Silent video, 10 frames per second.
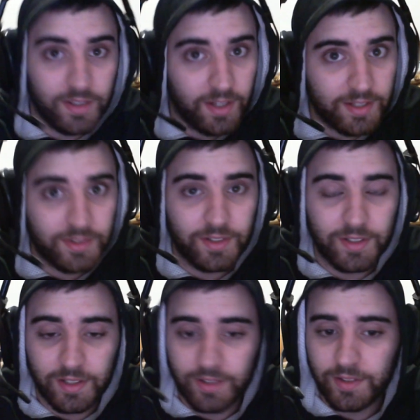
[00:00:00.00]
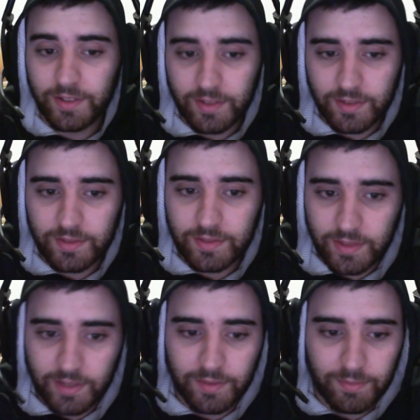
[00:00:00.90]
I certainly learnt
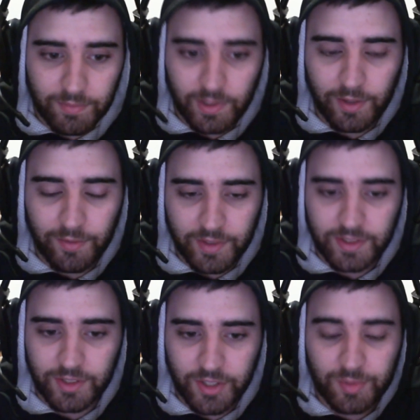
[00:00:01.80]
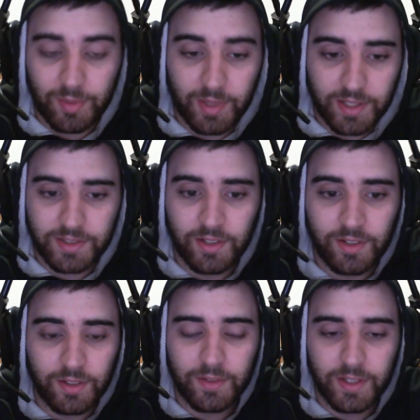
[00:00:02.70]
a lot of things that changed my playstyle
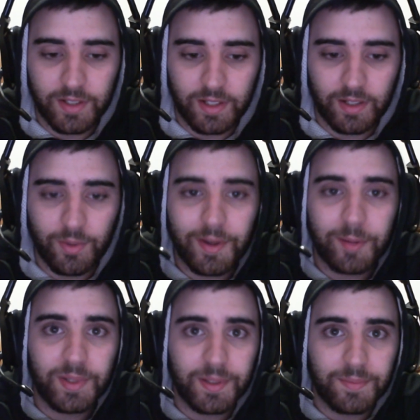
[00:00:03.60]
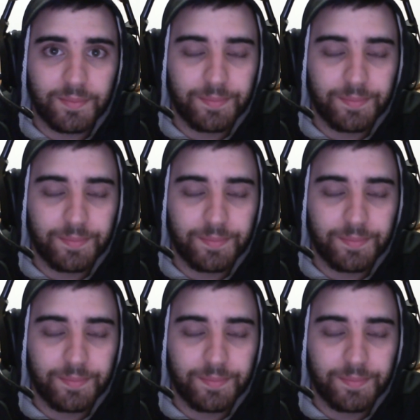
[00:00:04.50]
there, like quite a bit.